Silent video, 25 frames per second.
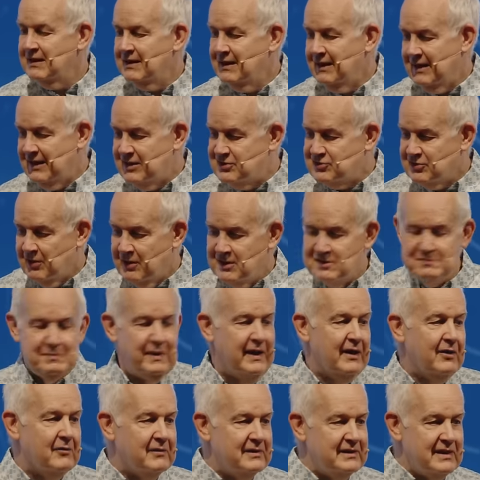He starts
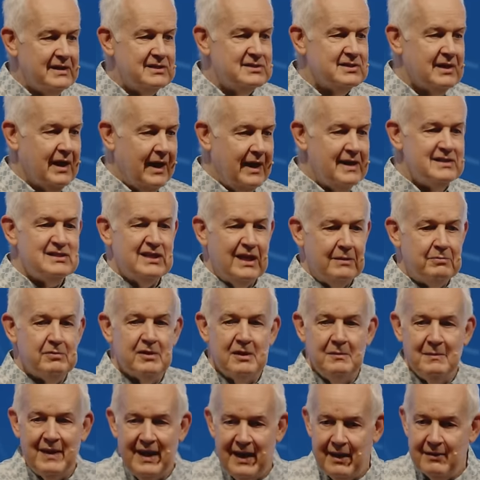pairing with these guys, helping
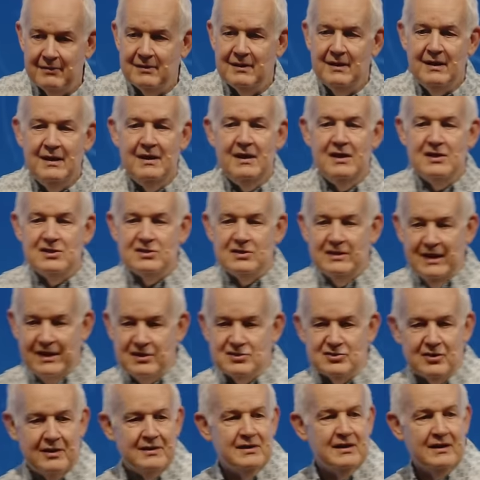them out. They
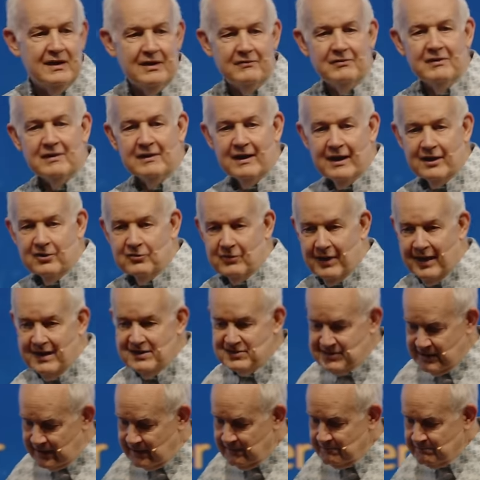start delivering like
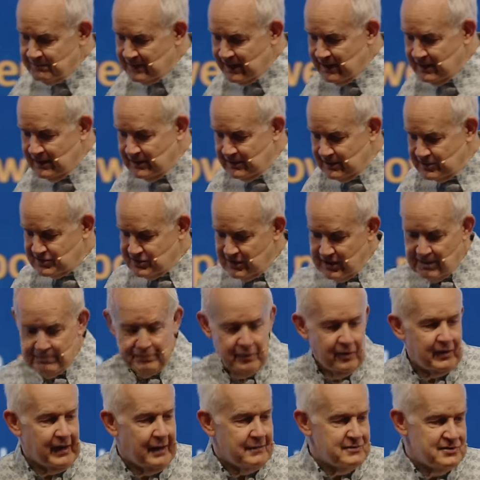crazy. The senior
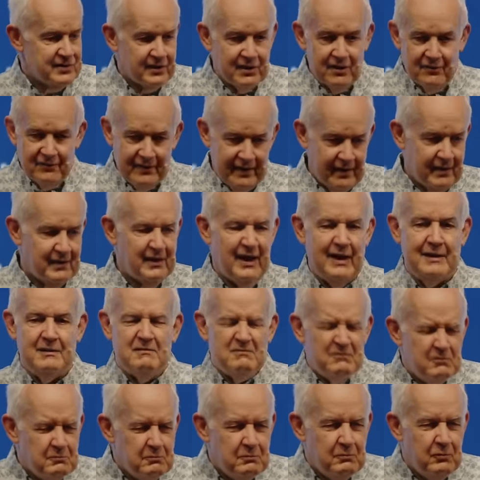programmer's looking over there like
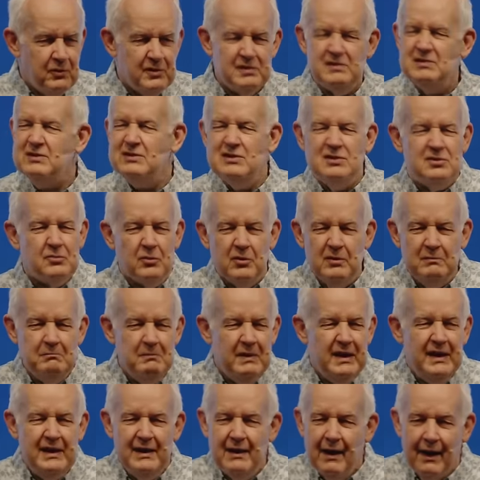with these
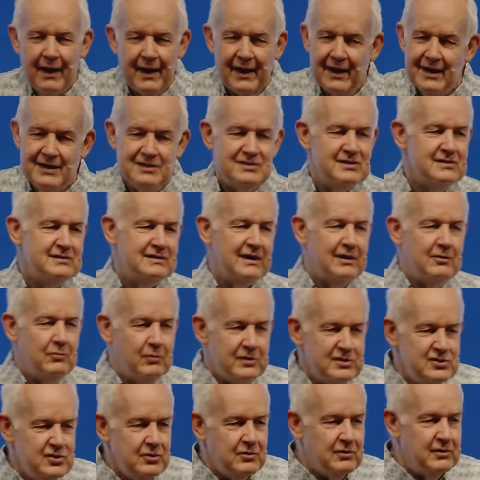mean eyes. It's like,
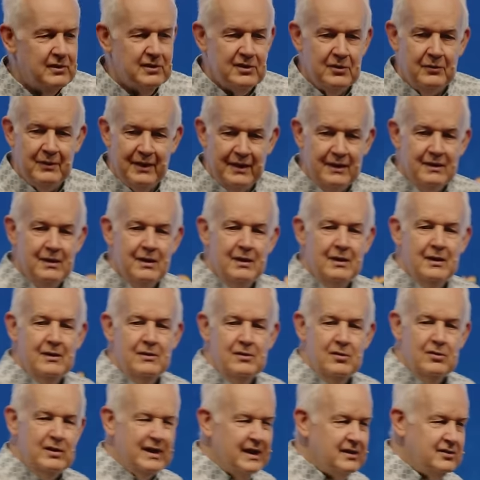what you are doing?
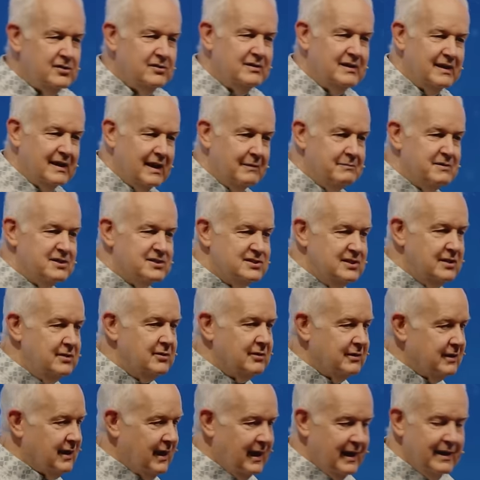You can't do that. I'm the senior
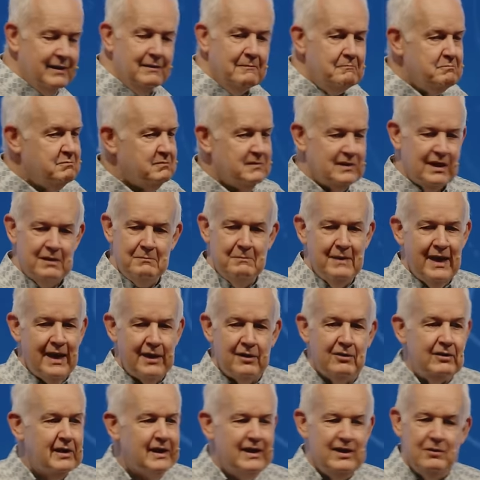guy. Doesn't
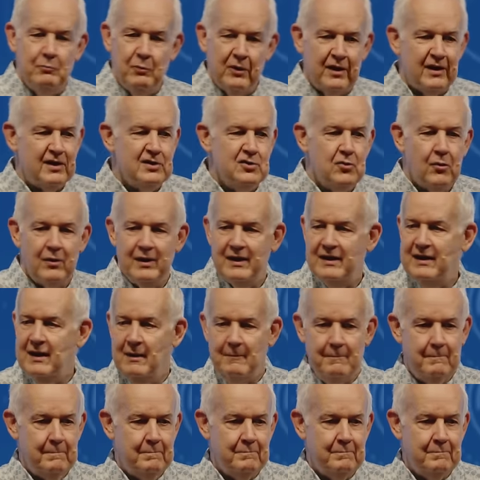matter. He, we're ignoring him.